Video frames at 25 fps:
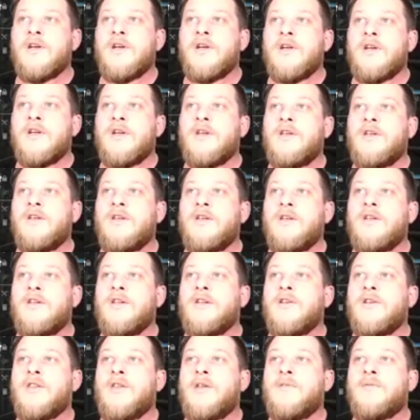
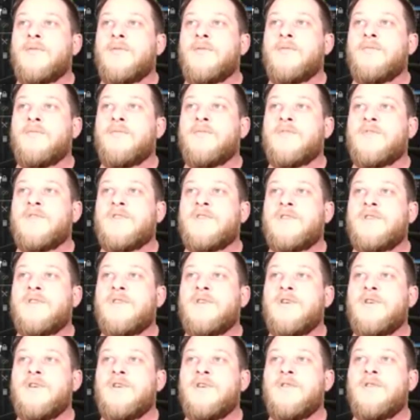you know,
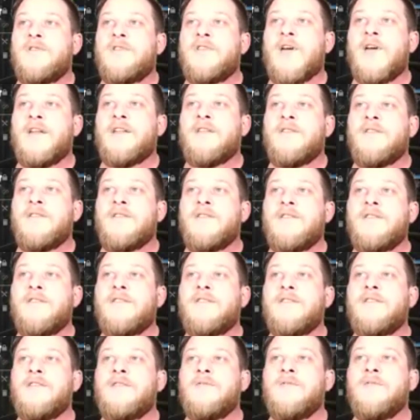that
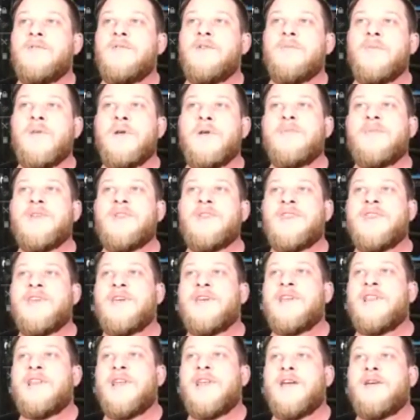you may be
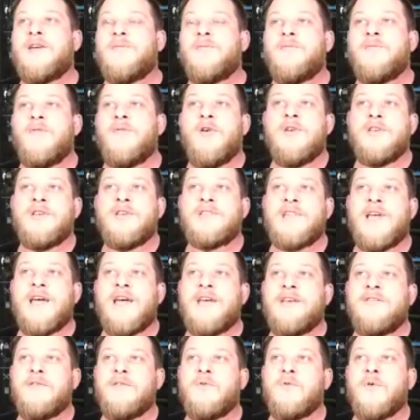thinking like, well, is that
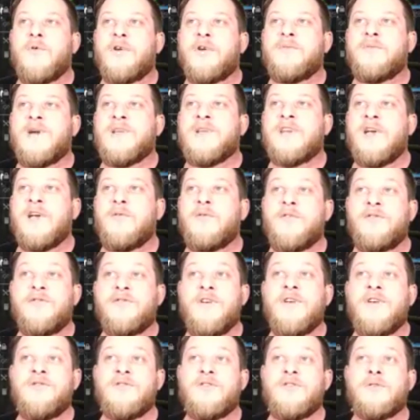even worth my time? Well, if
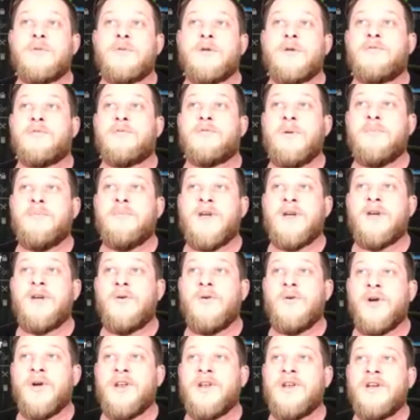you have 2 or 3
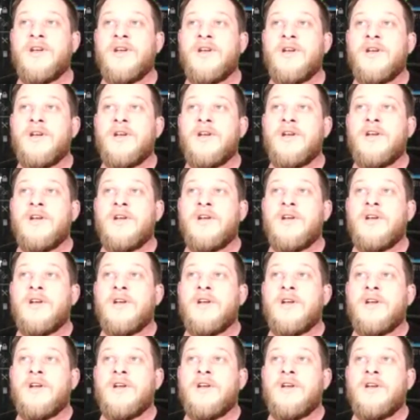Bitcoin,
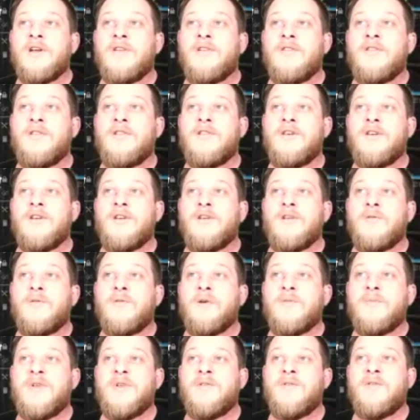you know what
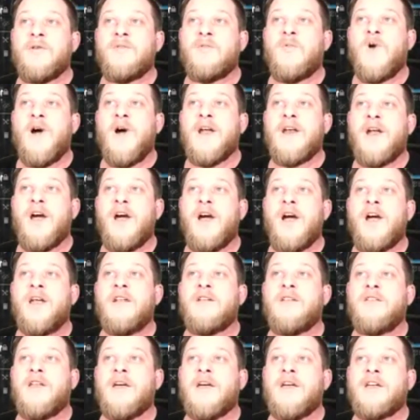I mean? Like, why
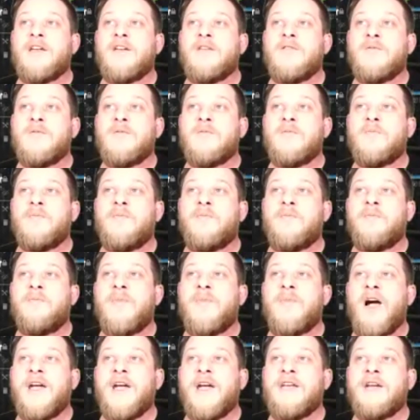not like
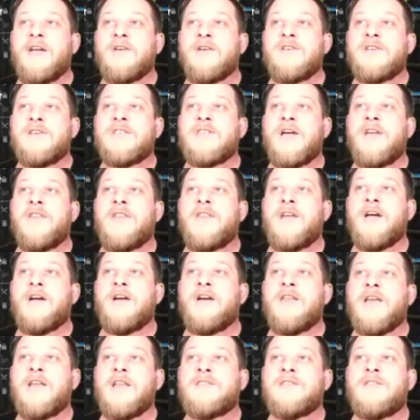buy here, sell
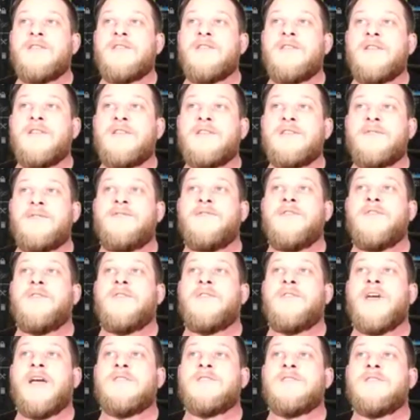there? That's a few
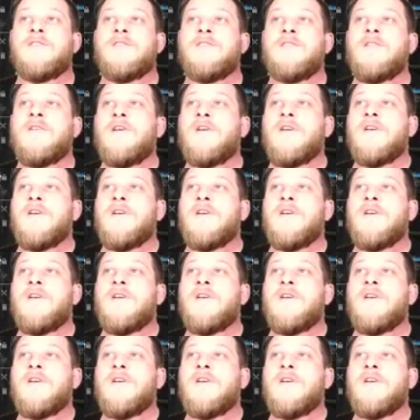thousand